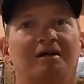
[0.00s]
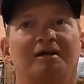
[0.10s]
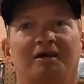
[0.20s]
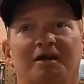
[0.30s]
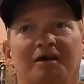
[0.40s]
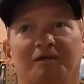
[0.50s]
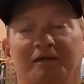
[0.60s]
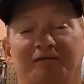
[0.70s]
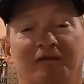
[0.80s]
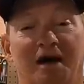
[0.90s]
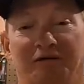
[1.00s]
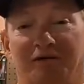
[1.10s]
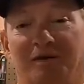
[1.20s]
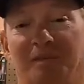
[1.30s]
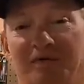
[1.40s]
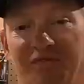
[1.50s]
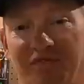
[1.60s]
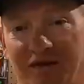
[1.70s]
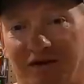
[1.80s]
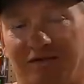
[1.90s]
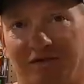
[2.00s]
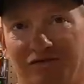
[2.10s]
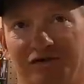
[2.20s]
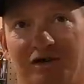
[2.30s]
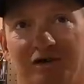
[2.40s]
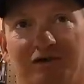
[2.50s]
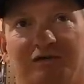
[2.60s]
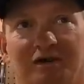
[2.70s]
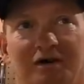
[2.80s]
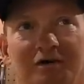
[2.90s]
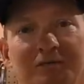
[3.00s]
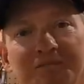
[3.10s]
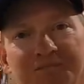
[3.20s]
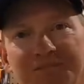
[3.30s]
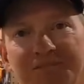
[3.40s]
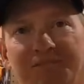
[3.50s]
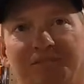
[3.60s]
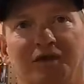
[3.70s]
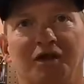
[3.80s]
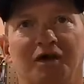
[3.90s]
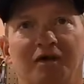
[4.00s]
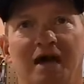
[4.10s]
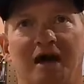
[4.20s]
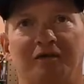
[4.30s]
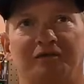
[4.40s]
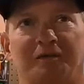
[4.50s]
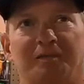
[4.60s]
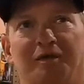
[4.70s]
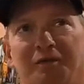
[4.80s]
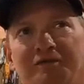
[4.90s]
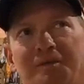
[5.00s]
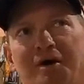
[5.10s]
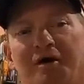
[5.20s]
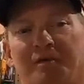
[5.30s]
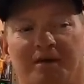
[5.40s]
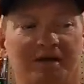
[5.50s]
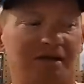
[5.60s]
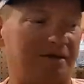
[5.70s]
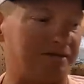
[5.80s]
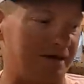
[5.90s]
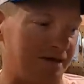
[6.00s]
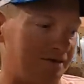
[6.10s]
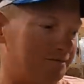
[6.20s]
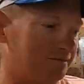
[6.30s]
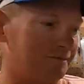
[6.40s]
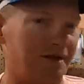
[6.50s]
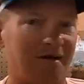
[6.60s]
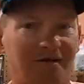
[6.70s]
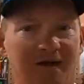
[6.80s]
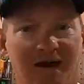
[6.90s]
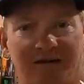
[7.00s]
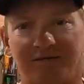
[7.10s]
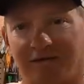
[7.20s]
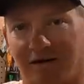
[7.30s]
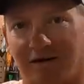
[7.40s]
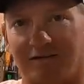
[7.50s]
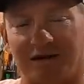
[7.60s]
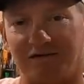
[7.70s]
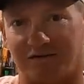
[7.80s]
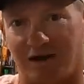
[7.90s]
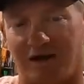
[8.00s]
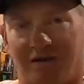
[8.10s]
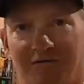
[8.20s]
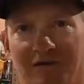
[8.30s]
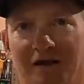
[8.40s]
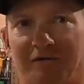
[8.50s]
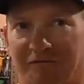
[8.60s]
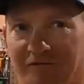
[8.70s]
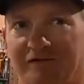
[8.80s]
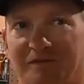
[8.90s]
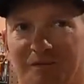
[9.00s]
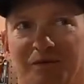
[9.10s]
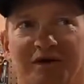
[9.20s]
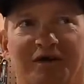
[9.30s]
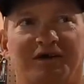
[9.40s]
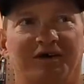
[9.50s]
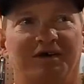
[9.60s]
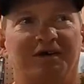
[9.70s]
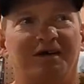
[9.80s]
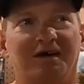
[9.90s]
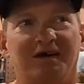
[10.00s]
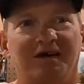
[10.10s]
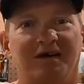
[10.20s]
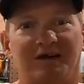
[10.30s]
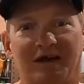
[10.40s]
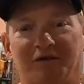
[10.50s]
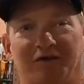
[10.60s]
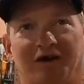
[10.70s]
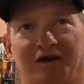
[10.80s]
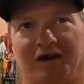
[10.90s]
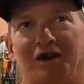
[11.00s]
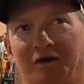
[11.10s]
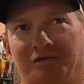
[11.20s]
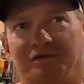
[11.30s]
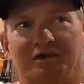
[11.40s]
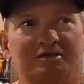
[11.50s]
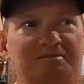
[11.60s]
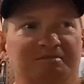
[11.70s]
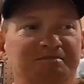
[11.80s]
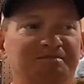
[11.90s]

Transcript: you know the flounder have been thick this year so you know yeah there's a there was a part of me that said you know that kind of sucks i just got into flounder fishing pretty good and now they're going to close it